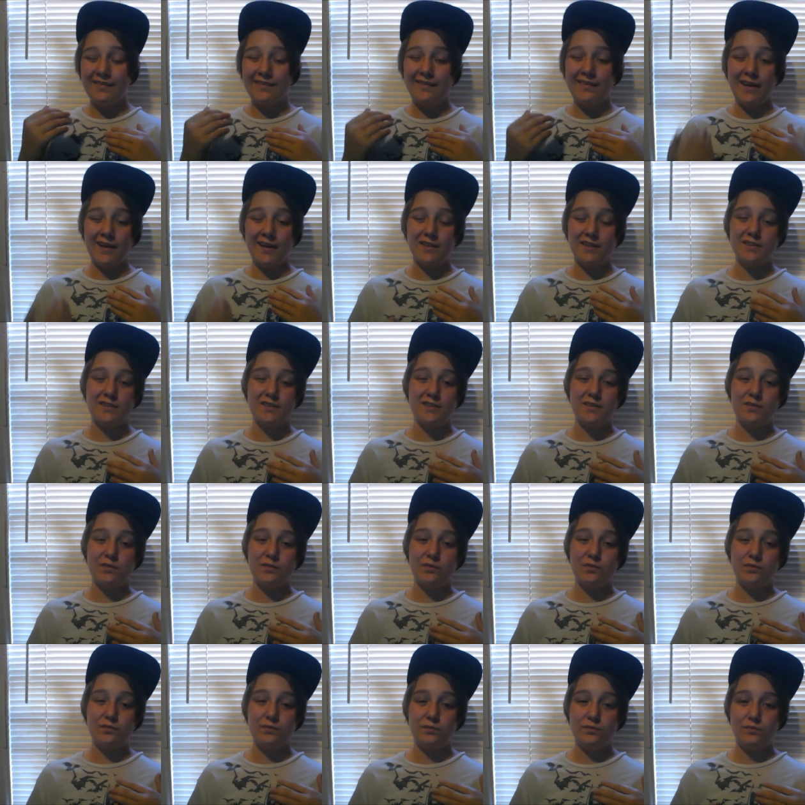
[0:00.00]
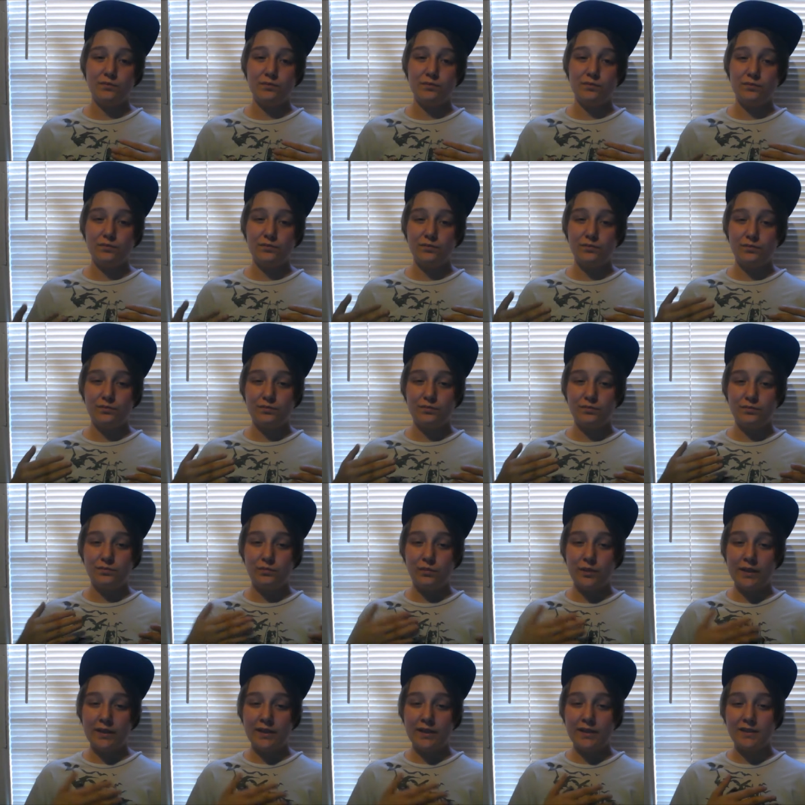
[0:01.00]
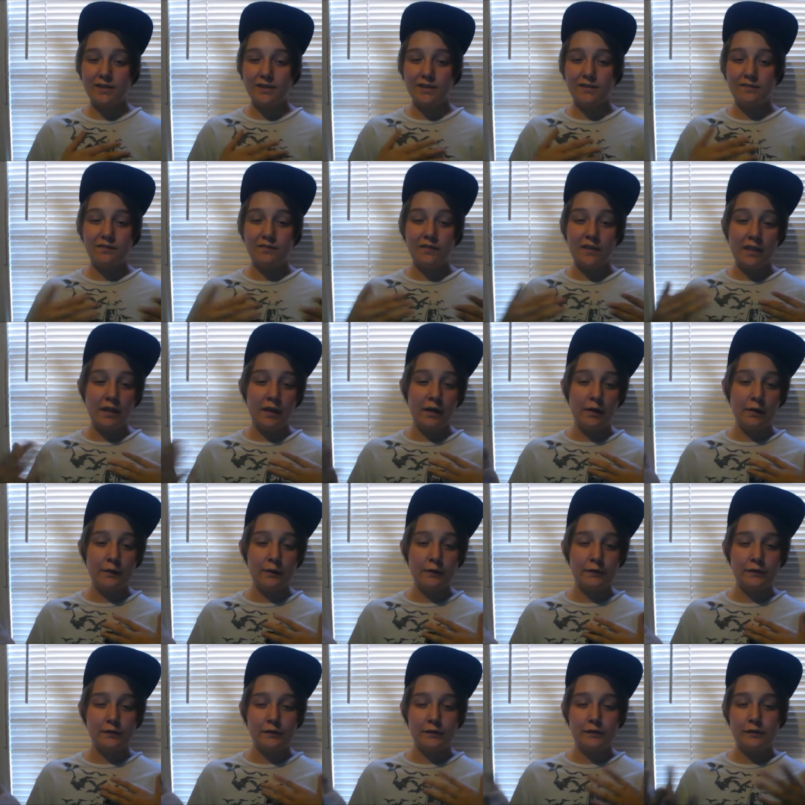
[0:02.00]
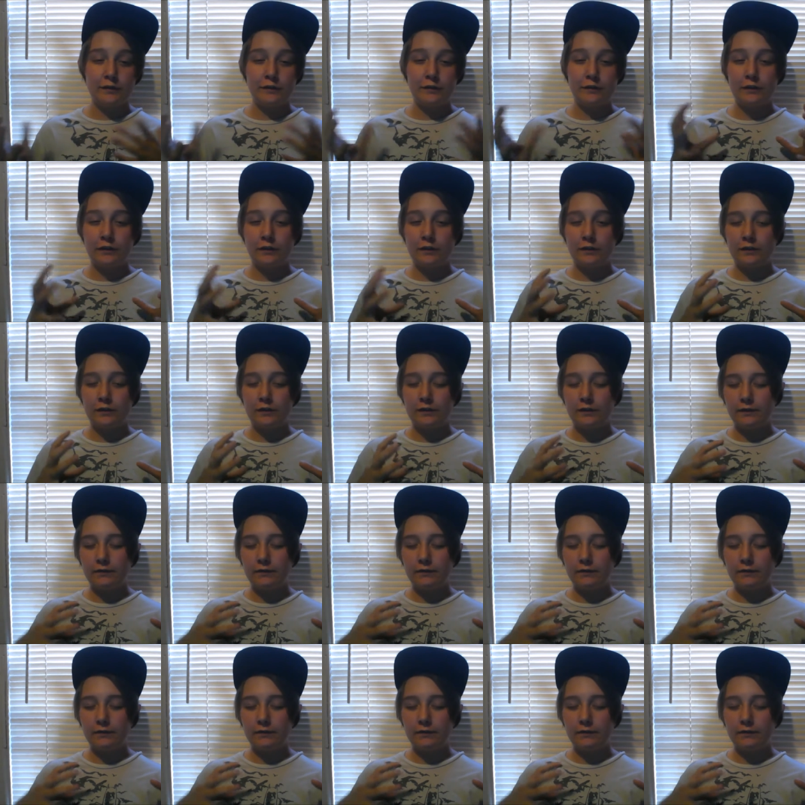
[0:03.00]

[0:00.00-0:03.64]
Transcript: next week's videos or,